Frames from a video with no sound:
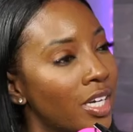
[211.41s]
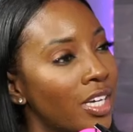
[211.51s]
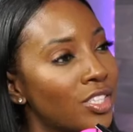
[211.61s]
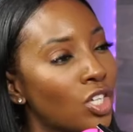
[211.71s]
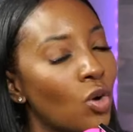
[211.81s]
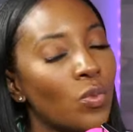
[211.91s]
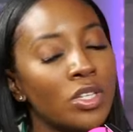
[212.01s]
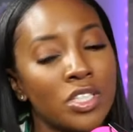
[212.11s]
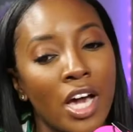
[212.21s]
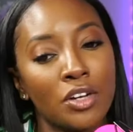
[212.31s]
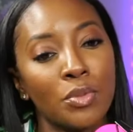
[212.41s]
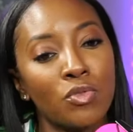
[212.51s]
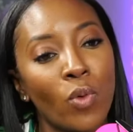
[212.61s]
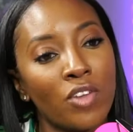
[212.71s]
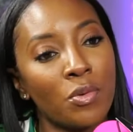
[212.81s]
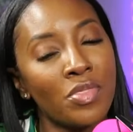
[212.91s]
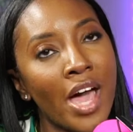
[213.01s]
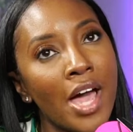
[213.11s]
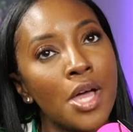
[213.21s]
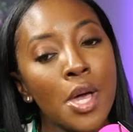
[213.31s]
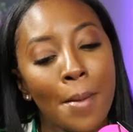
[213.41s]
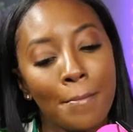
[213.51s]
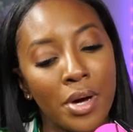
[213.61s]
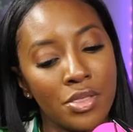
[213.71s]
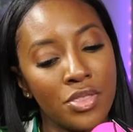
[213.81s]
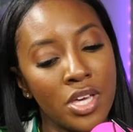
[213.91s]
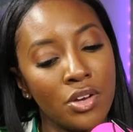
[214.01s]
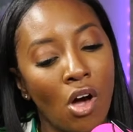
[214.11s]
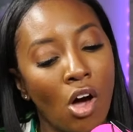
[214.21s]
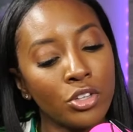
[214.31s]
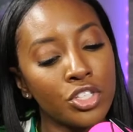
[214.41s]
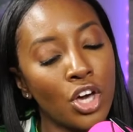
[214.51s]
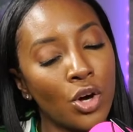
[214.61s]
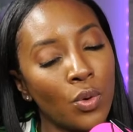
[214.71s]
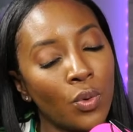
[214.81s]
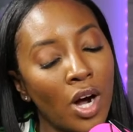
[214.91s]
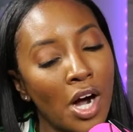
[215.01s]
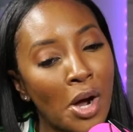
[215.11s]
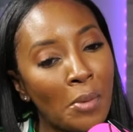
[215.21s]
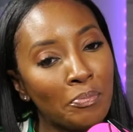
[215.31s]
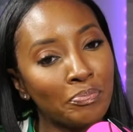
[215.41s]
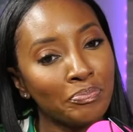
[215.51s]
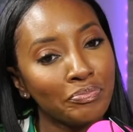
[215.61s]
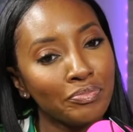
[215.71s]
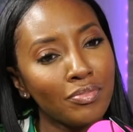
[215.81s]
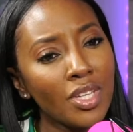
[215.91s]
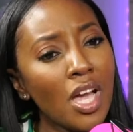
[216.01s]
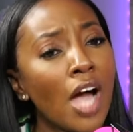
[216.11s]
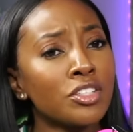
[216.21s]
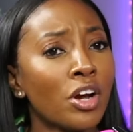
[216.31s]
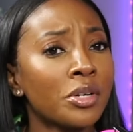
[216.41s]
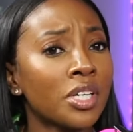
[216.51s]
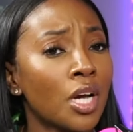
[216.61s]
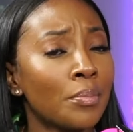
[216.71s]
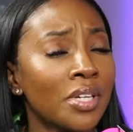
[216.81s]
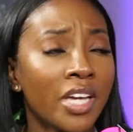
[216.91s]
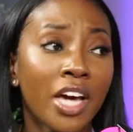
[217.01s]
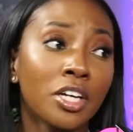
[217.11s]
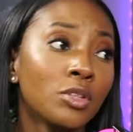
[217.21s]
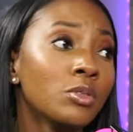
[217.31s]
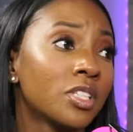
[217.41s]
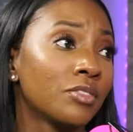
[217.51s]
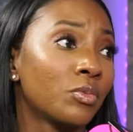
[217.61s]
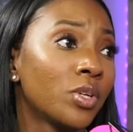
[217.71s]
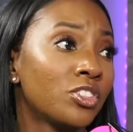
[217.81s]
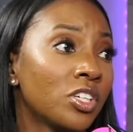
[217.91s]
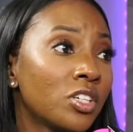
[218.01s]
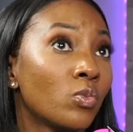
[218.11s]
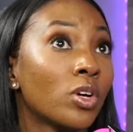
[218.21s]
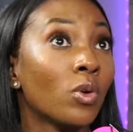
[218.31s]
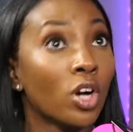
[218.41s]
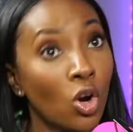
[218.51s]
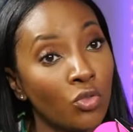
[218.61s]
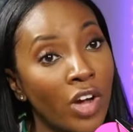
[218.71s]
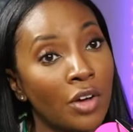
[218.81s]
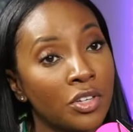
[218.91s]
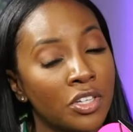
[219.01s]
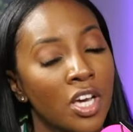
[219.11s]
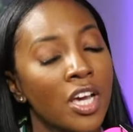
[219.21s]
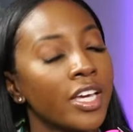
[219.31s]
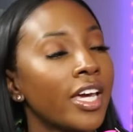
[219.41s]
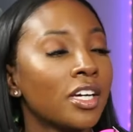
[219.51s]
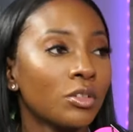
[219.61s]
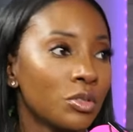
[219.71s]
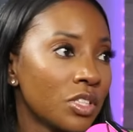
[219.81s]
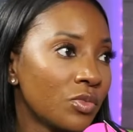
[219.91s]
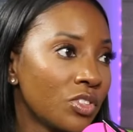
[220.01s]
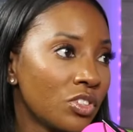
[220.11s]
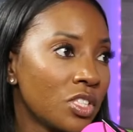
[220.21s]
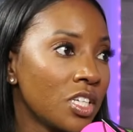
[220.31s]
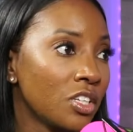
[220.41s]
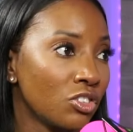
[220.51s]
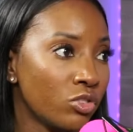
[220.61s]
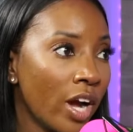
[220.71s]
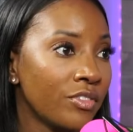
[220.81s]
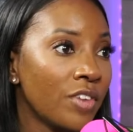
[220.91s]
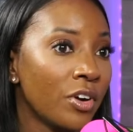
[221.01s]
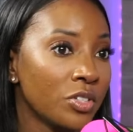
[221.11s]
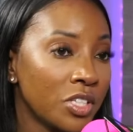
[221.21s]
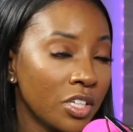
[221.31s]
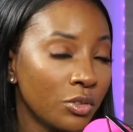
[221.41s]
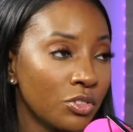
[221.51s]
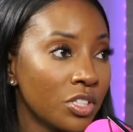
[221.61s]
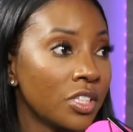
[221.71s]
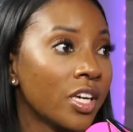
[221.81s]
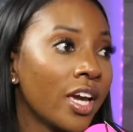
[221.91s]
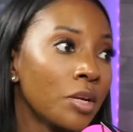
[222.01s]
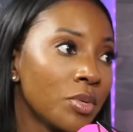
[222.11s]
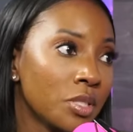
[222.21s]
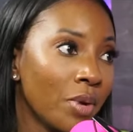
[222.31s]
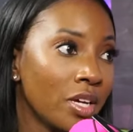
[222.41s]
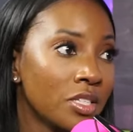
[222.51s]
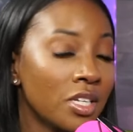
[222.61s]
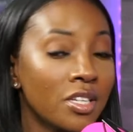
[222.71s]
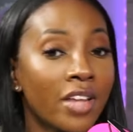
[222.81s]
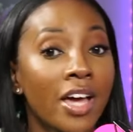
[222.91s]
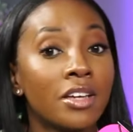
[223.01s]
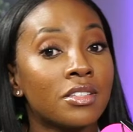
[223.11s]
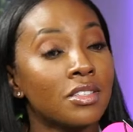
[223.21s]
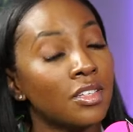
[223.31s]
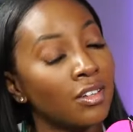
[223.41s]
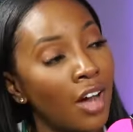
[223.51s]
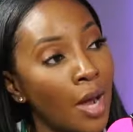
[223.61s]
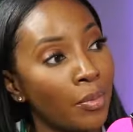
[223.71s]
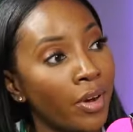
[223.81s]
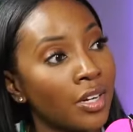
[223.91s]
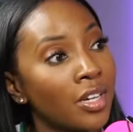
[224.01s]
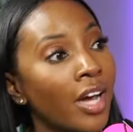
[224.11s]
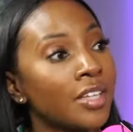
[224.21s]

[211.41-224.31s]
Mm -hmm. And mm-hmm. so we decided to move away from that. But then also, um, I started a company, Cannaclusive, which is what we co-founded Cannaclusive, which mm-hmm. is seeking to drive diversity and inclusion in the cannabis space, and that yes. is still operating. Okay.